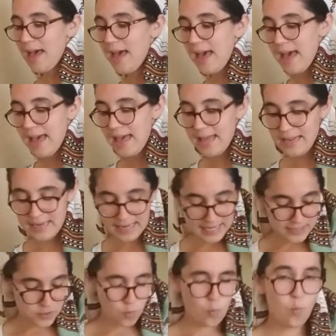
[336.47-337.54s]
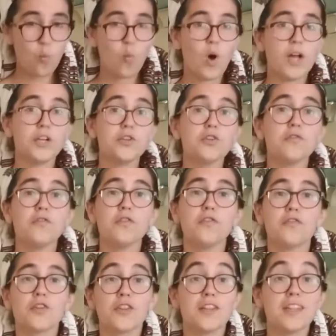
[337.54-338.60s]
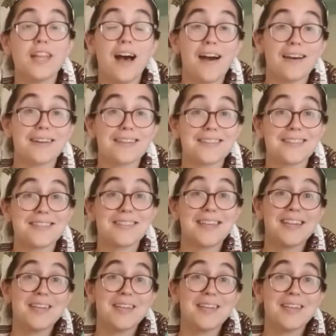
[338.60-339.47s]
And it's wonderful for the lungs.